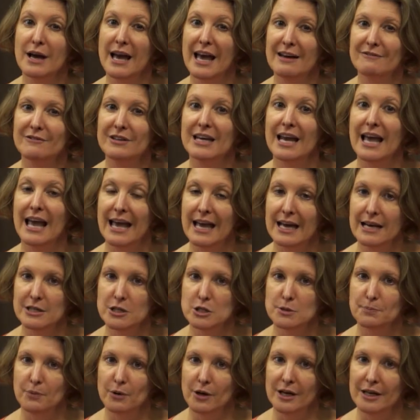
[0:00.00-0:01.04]
have an
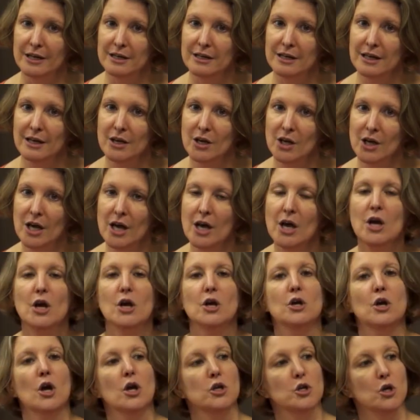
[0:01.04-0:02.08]
aspirin?
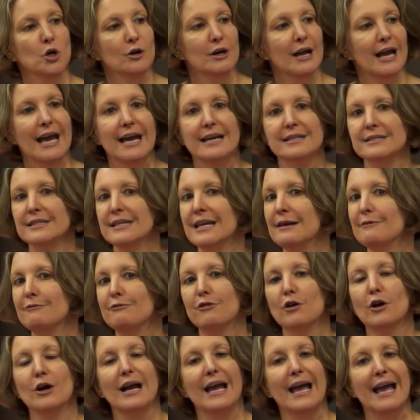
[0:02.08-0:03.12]
You're asking
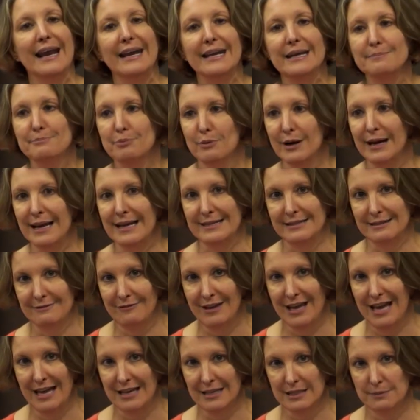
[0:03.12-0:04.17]
for any brand of
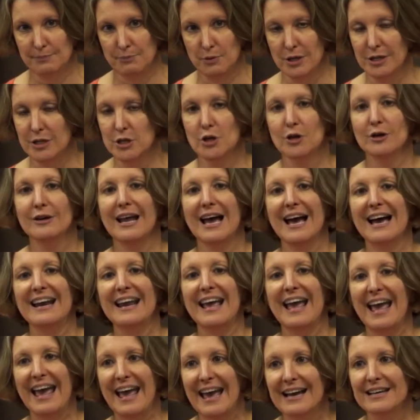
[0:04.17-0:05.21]
aspirin. You're not
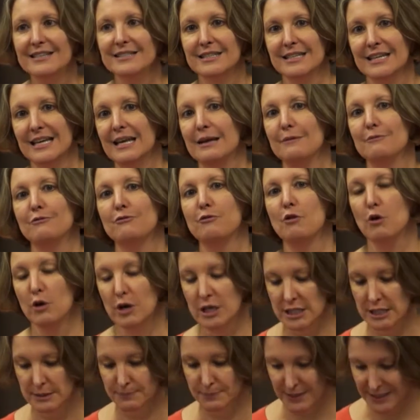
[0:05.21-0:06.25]
asking for
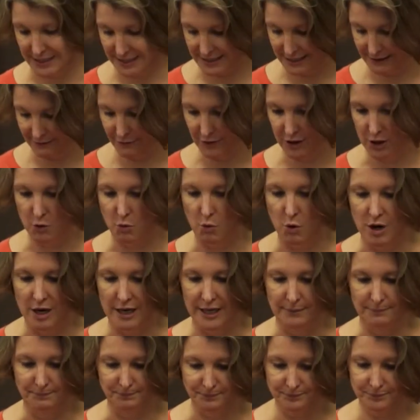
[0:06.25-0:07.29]
a specific
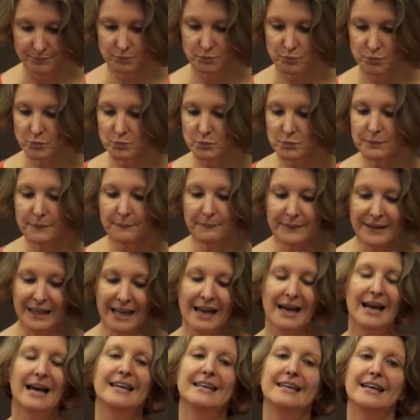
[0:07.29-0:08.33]
one.
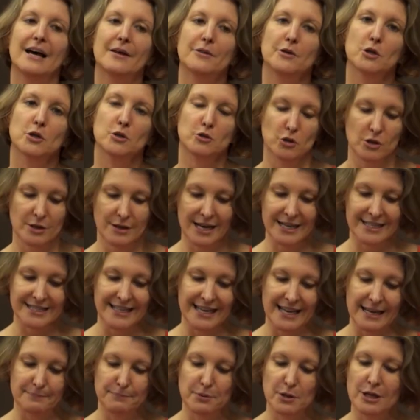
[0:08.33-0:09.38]
Another
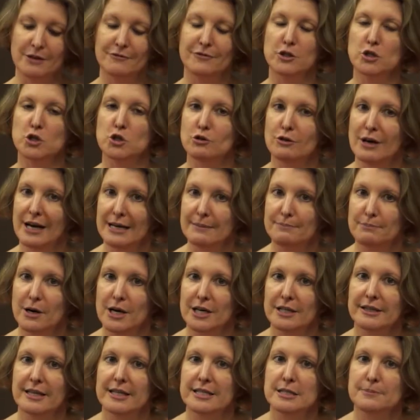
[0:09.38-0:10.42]
example of a
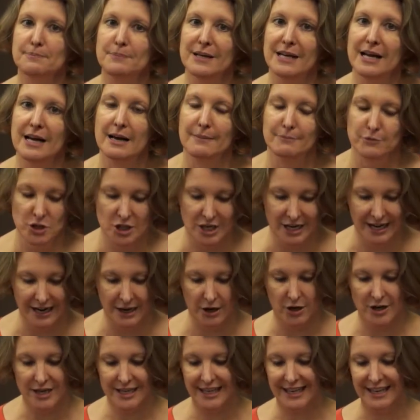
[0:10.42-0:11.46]
trademark that's become
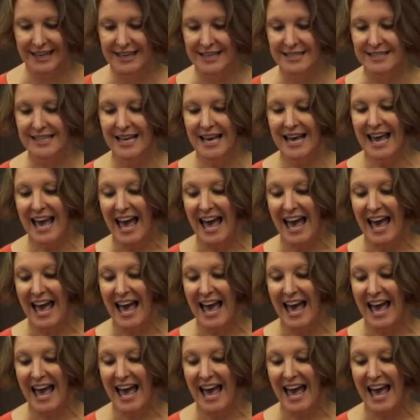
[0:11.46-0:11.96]
generic is